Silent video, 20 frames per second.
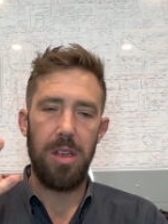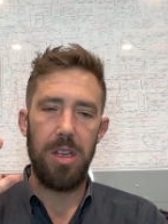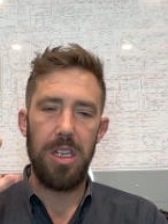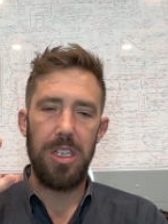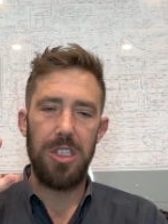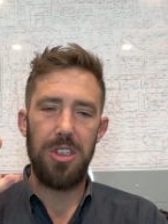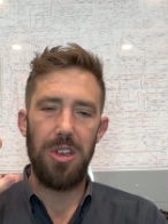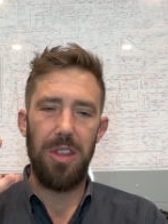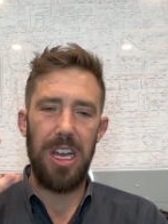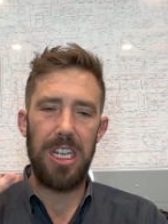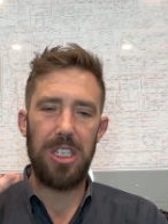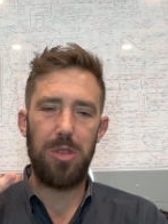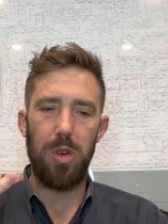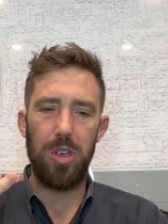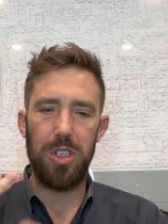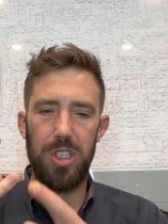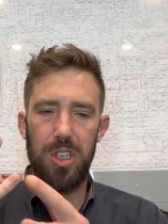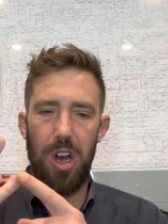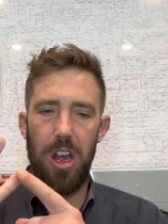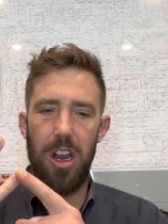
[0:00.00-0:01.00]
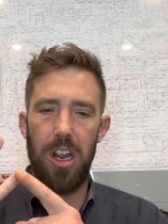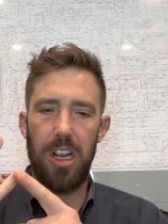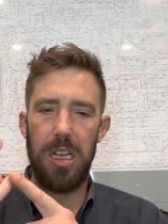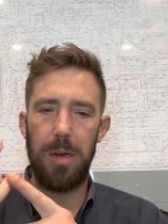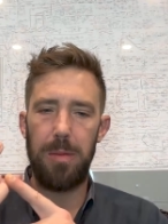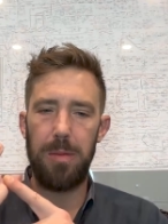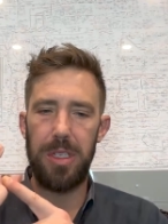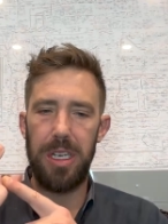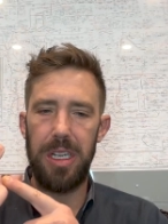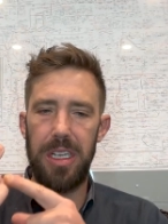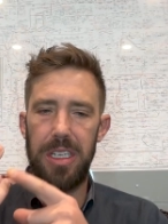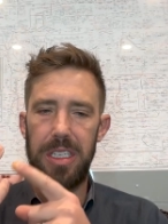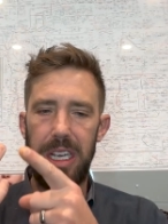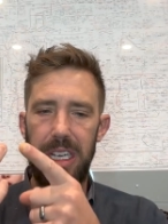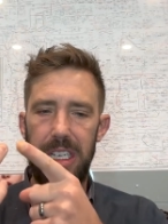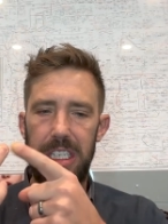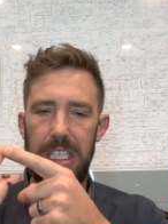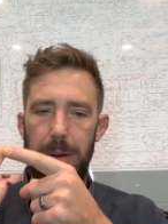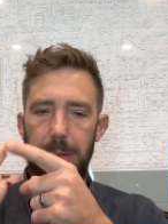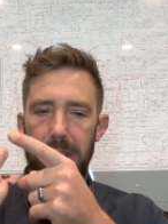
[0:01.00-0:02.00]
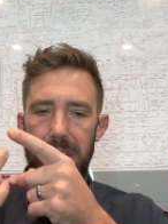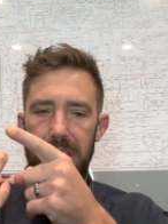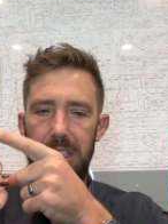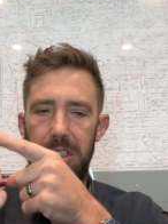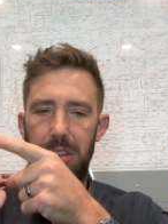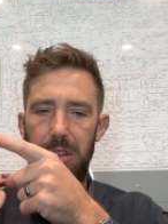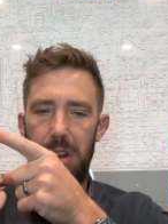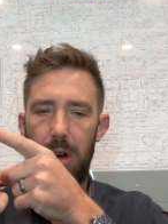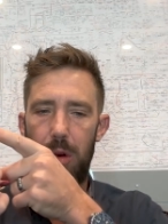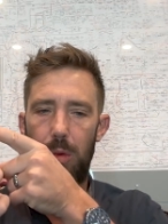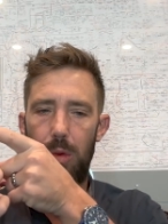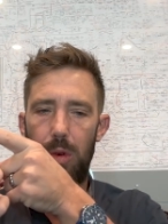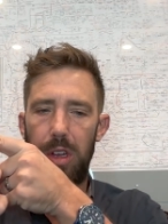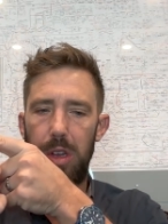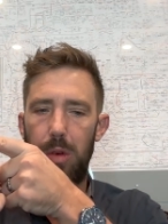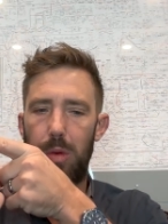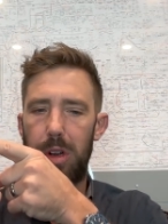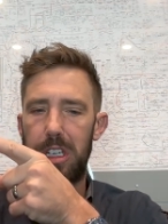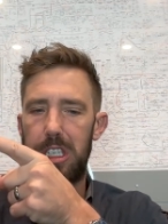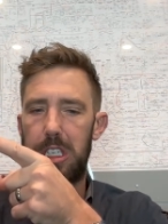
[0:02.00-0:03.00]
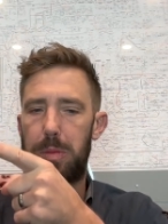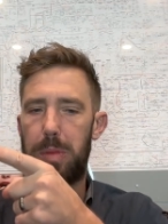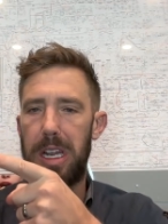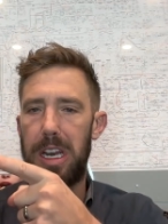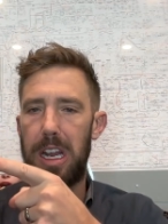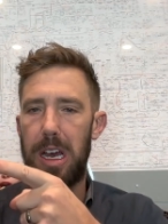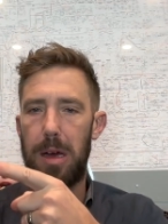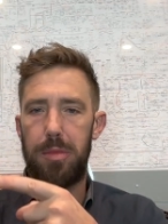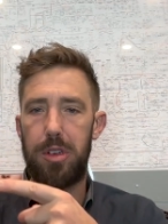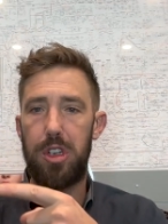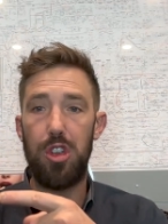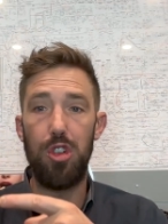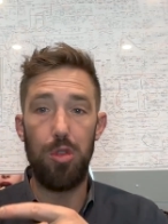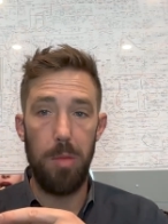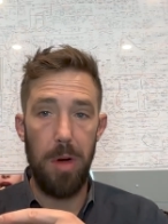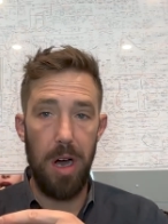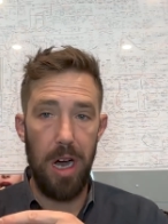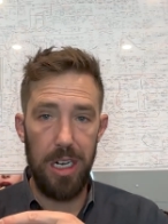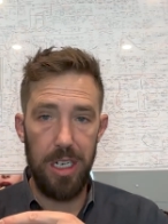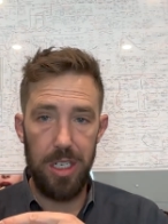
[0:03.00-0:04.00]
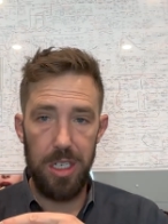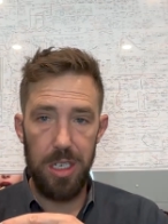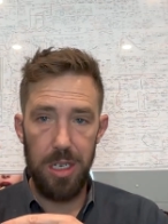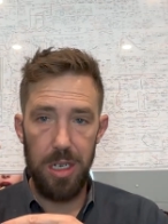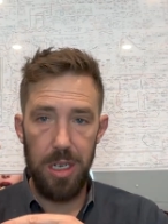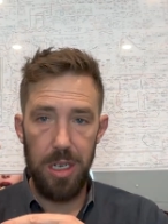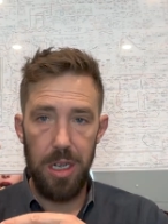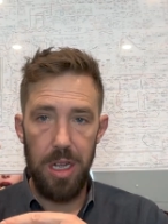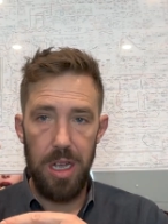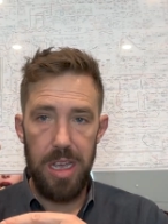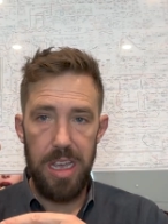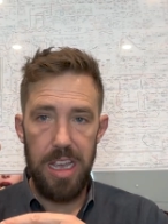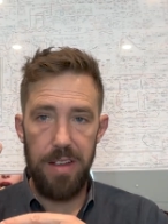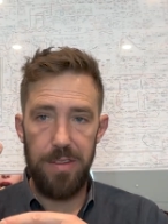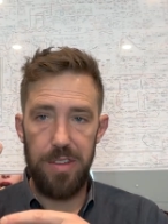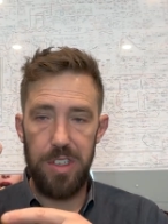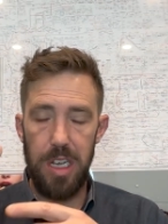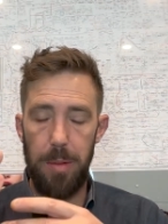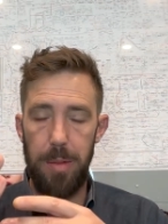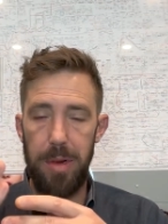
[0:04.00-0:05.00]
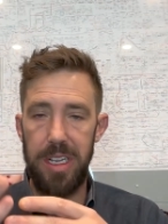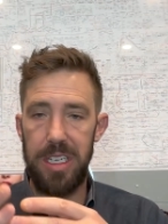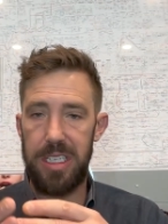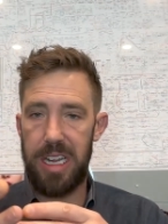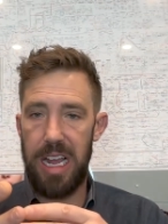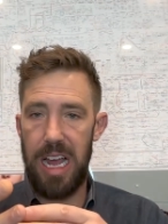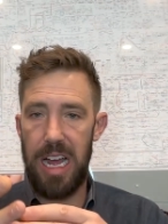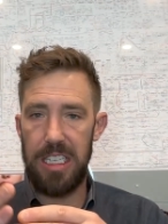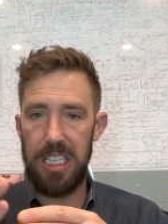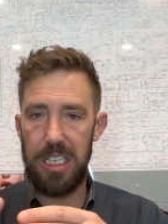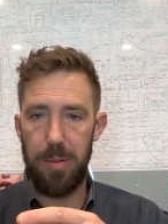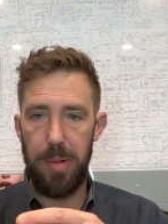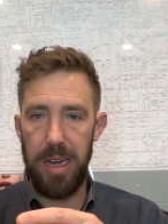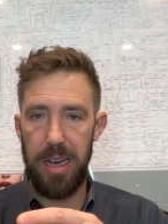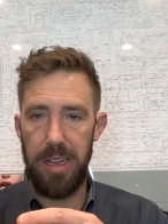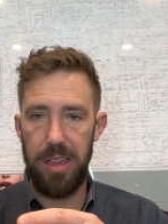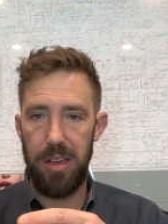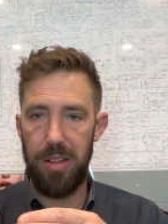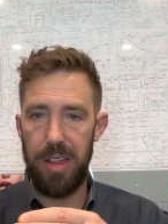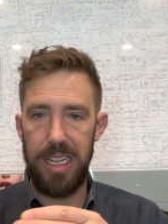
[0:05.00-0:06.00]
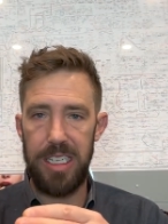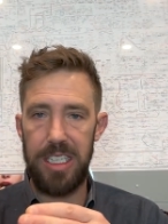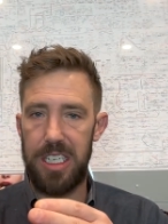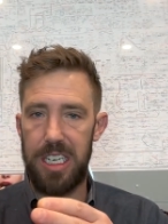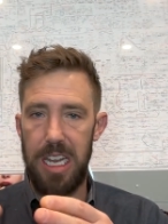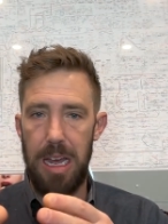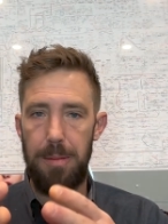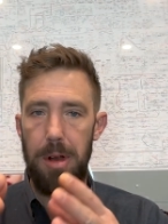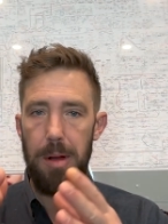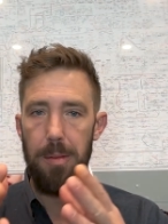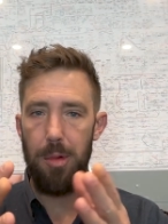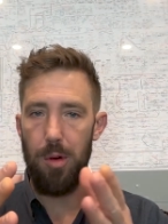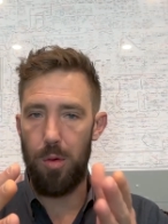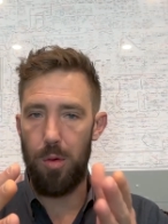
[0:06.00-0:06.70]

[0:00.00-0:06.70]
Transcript: So that's where sauna comes in. Is like some of these you don't really want to speed up too much. If somebody's constipated though, that's step number